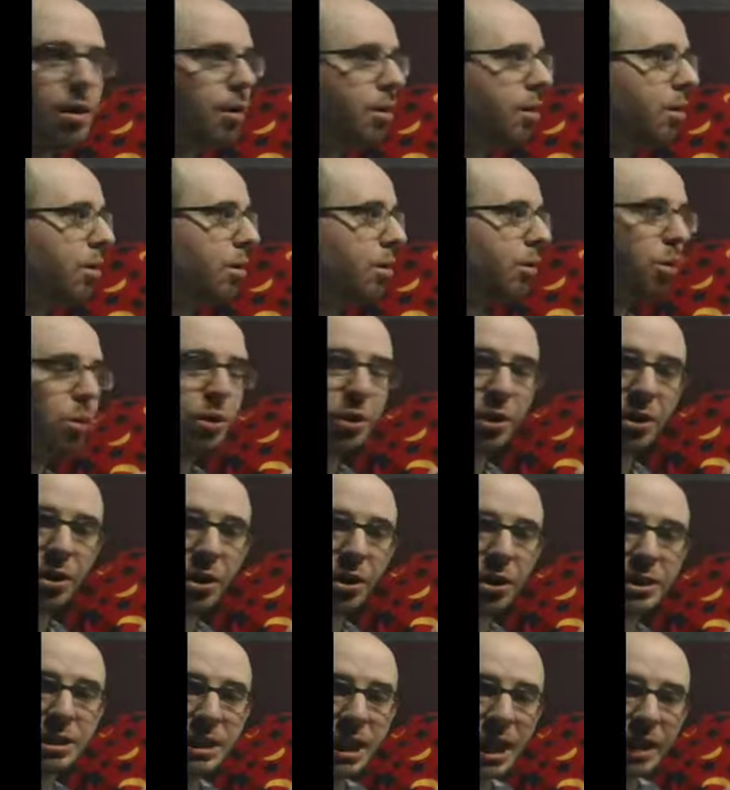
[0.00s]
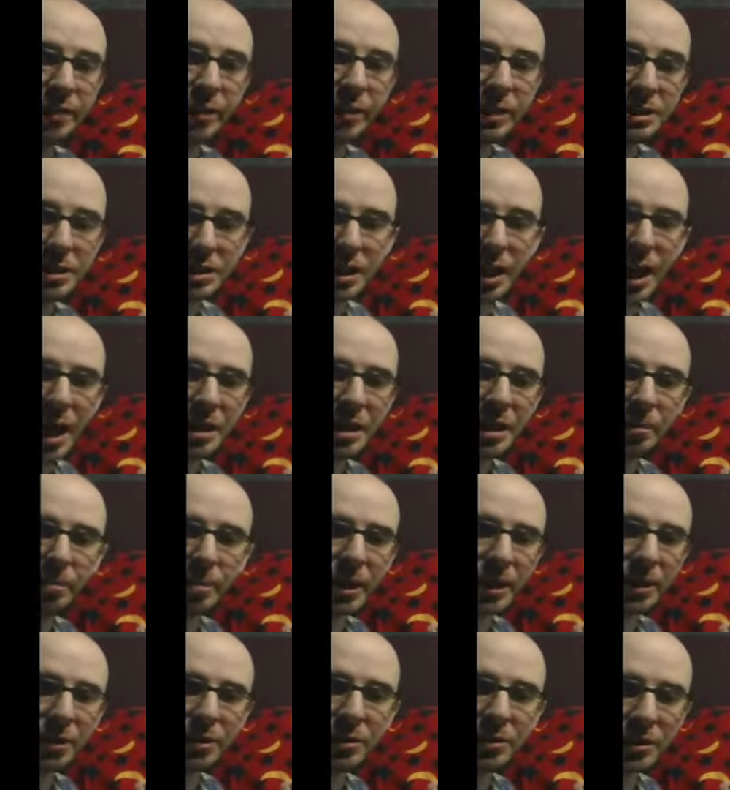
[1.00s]
Or you could just have a slightly
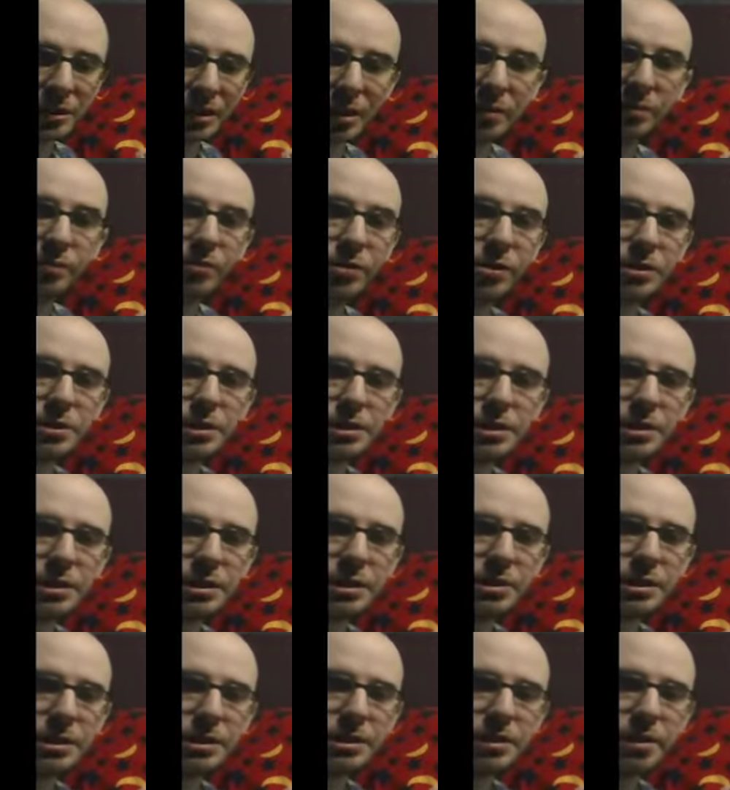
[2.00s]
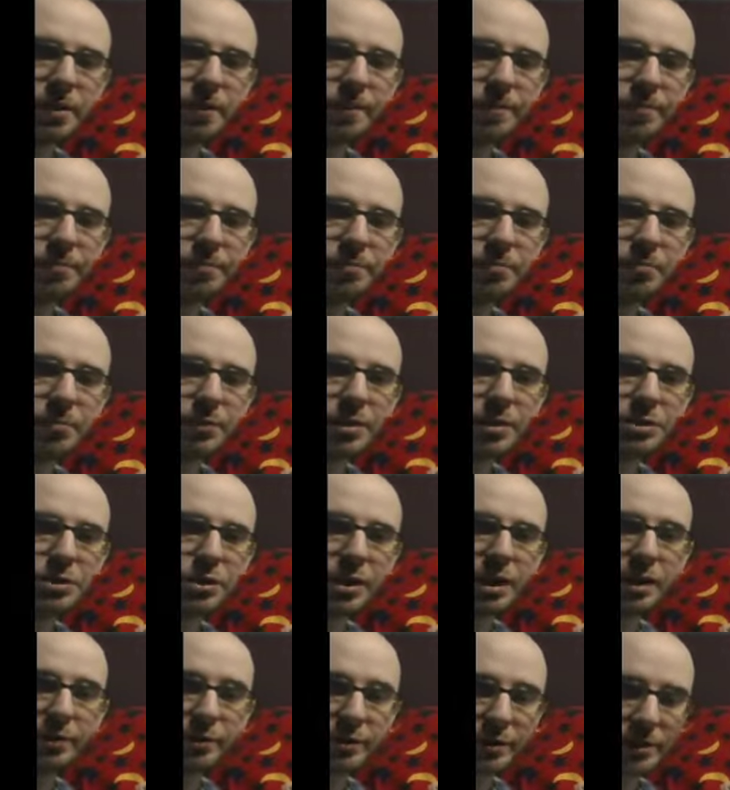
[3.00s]
bigger convergent series. So you
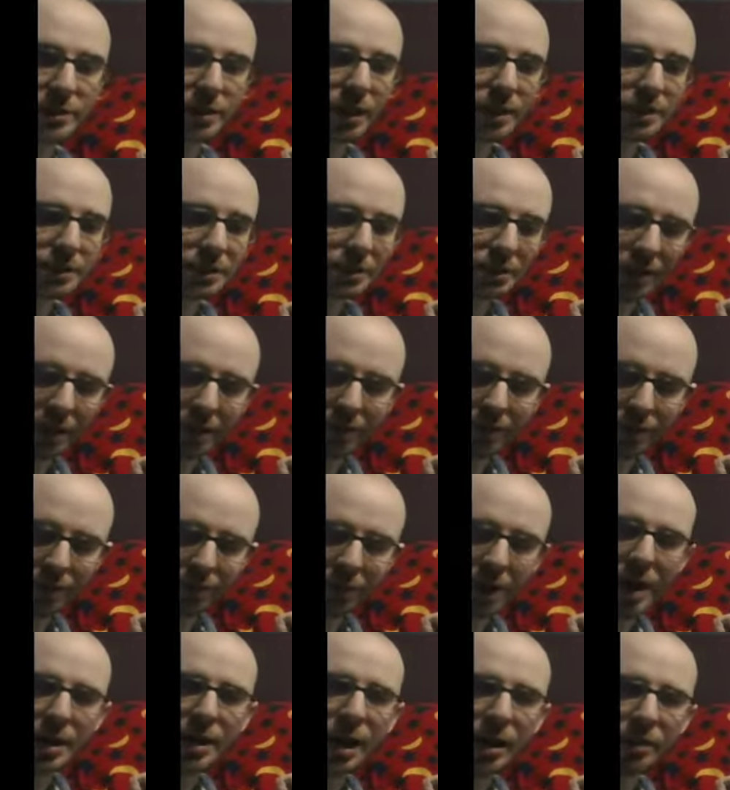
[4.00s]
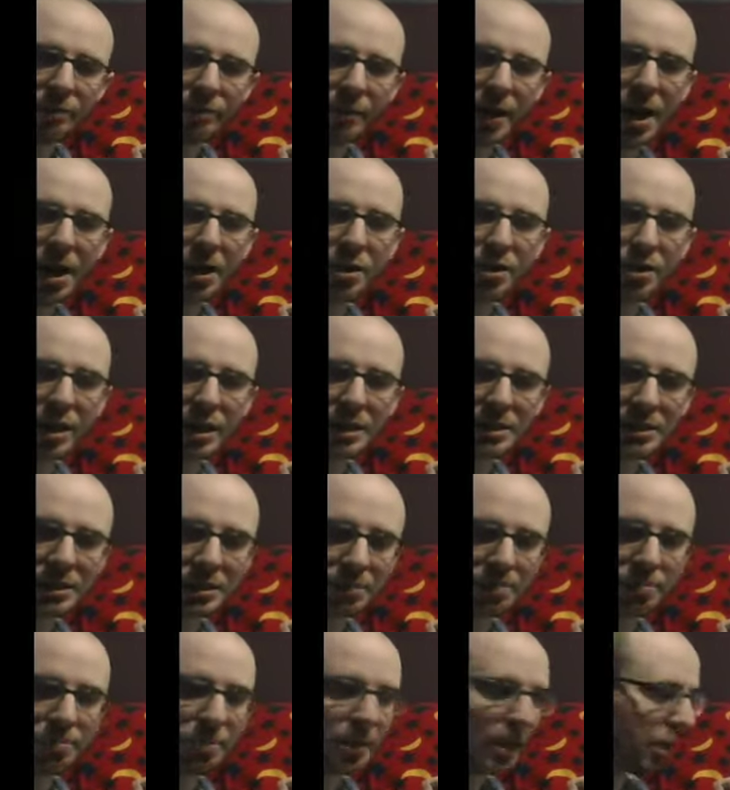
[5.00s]
could have a finite value that's
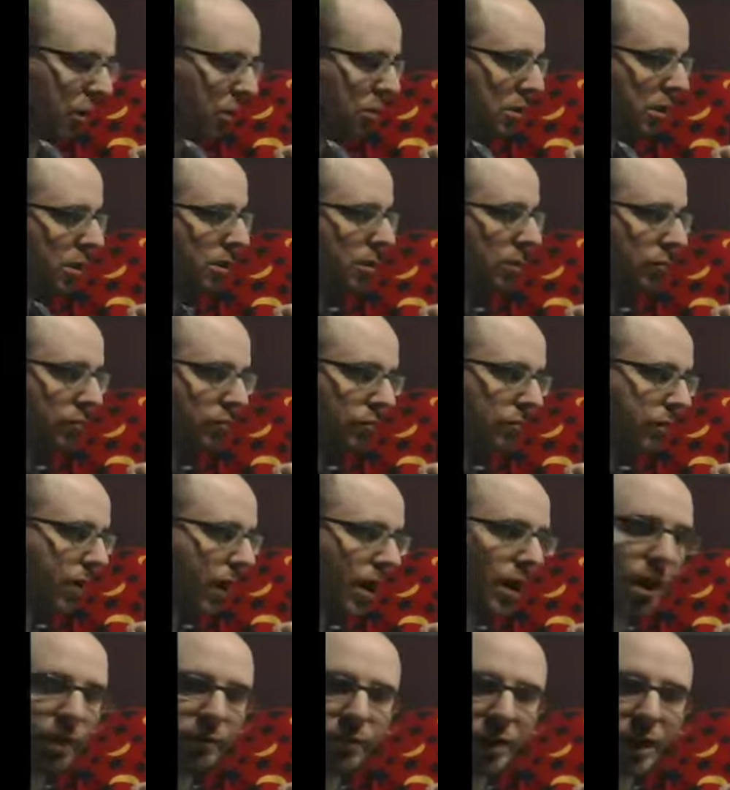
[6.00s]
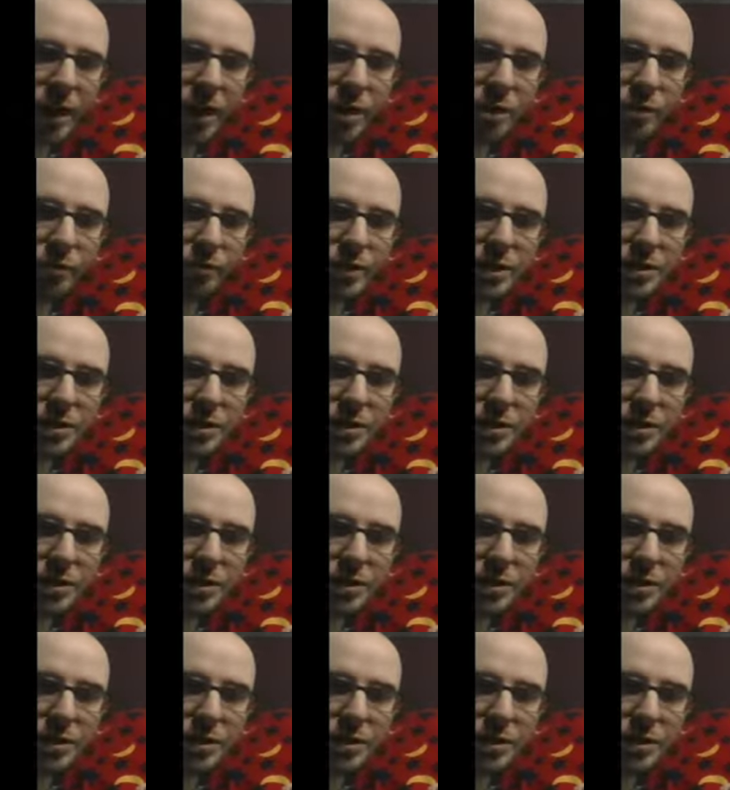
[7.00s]
just bigger than the finite value of this